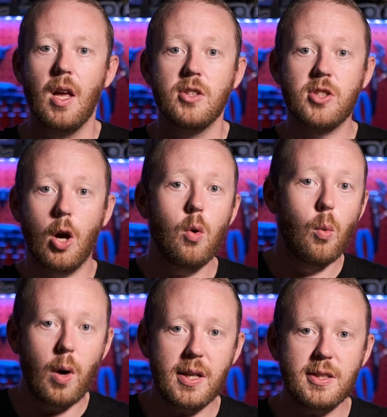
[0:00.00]
So
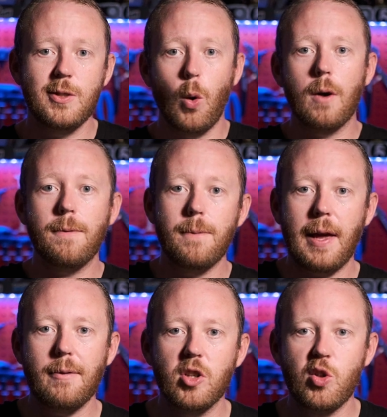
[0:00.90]
what is your
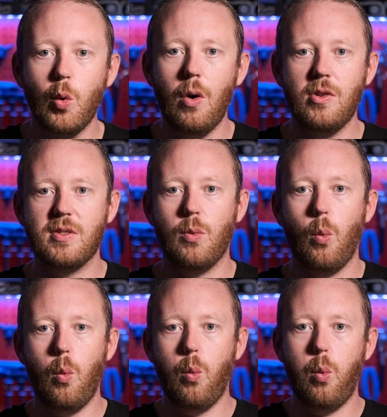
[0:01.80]
favorite tools?
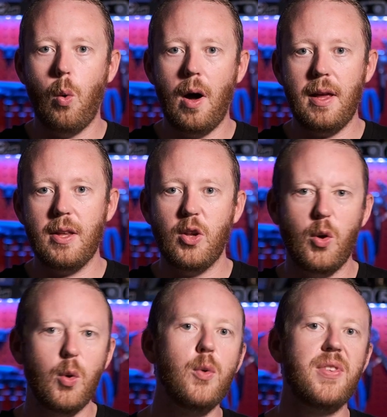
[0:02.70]
What
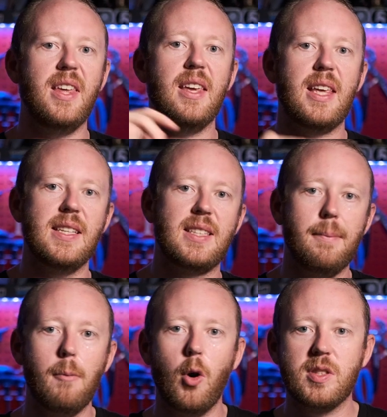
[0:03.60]
you think is the
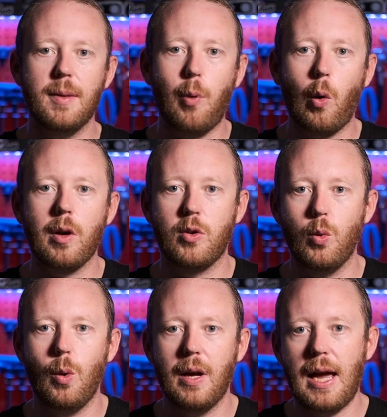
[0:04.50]
most important
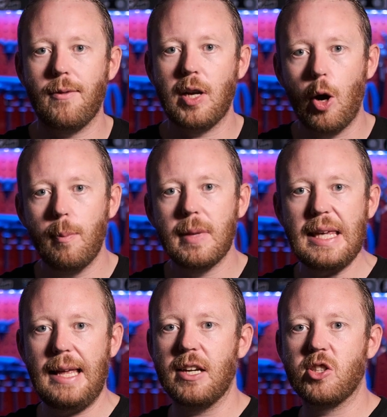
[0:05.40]
tool every home
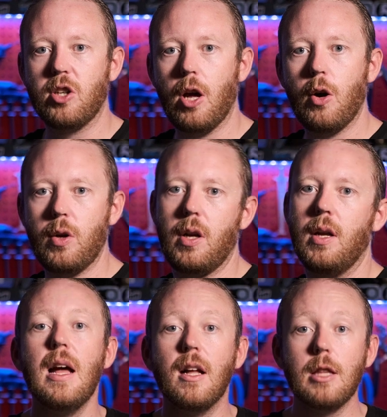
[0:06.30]
mechanic should own?
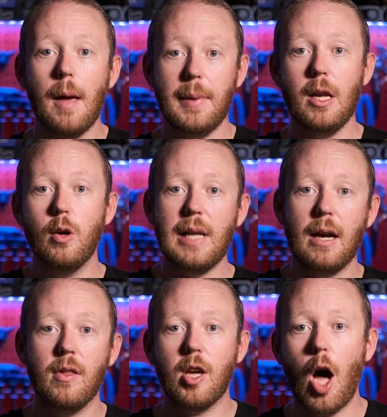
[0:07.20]
Let me know
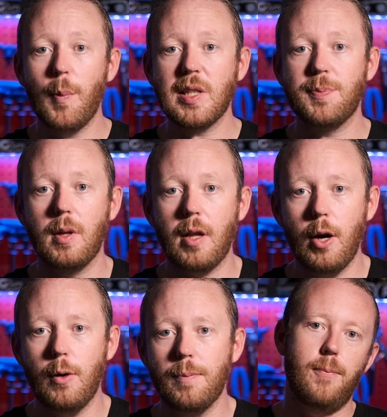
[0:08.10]
down in the comments
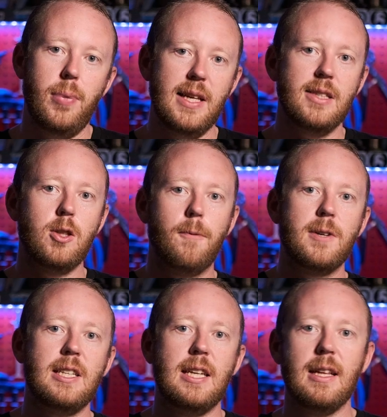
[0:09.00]
below. Please don't
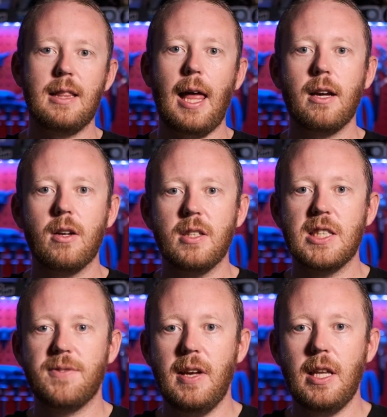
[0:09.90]
forget to hit like on
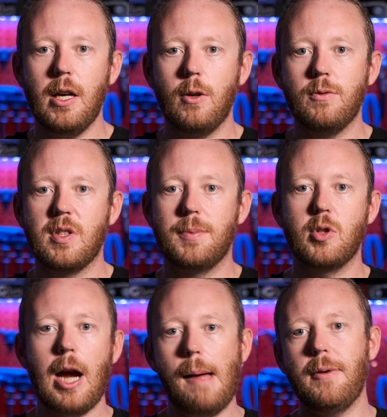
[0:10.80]
this video.
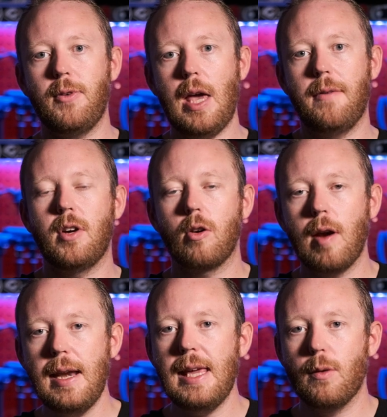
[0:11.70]
Subscribe if you haven't
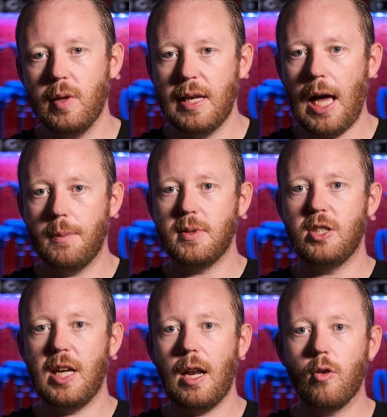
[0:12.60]
already. It really helps the
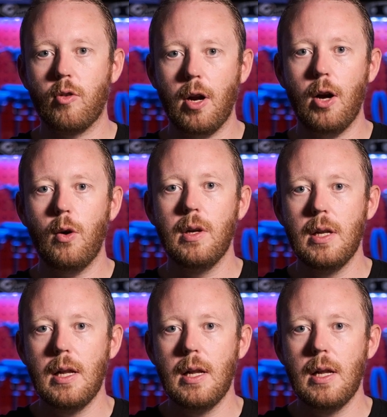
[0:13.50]
channel grow.